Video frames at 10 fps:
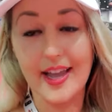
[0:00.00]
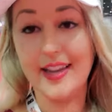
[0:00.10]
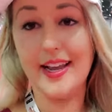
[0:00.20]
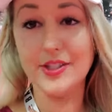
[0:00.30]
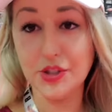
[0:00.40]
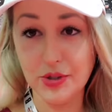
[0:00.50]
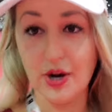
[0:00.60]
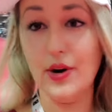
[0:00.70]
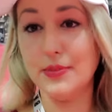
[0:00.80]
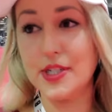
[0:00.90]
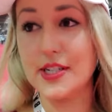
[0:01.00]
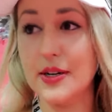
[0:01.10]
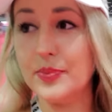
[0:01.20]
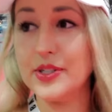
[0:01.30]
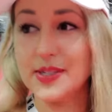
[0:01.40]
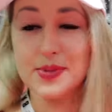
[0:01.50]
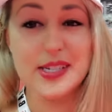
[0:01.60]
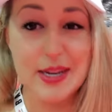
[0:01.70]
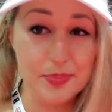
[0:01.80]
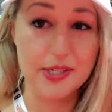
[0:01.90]
and as you know, I'm just gonna put some
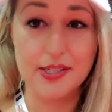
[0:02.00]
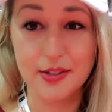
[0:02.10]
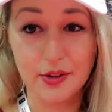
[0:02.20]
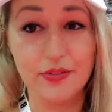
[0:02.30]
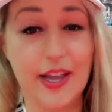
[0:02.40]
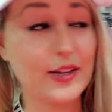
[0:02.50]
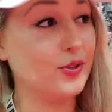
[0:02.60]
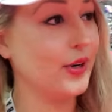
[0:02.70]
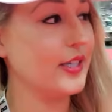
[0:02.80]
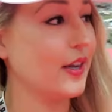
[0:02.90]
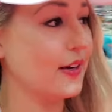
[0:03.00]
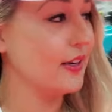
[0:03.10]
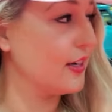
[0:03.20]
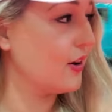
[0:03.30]
snippets of little factoids on any